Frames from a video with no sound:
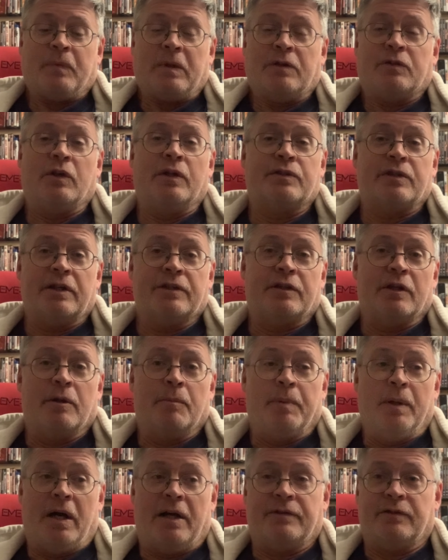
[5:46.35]
So let's get to the
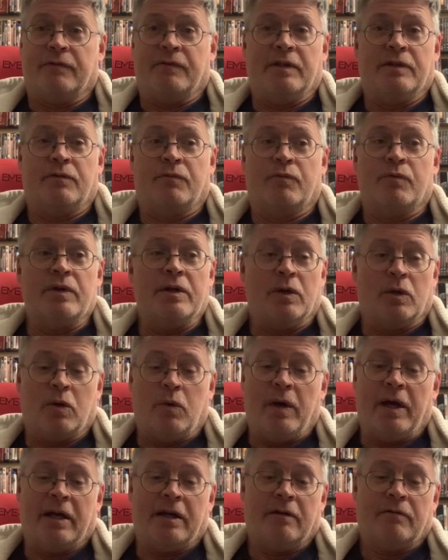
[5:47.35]
plots of these real
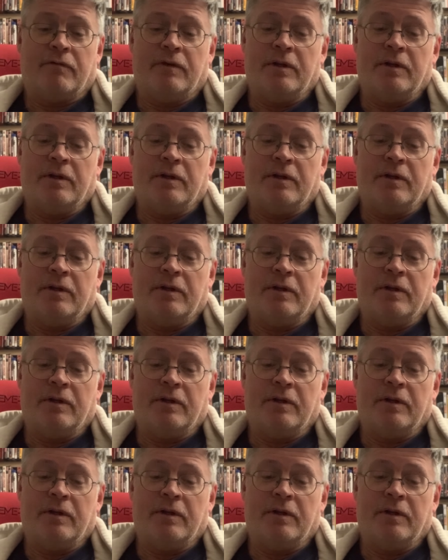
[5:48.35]
quick.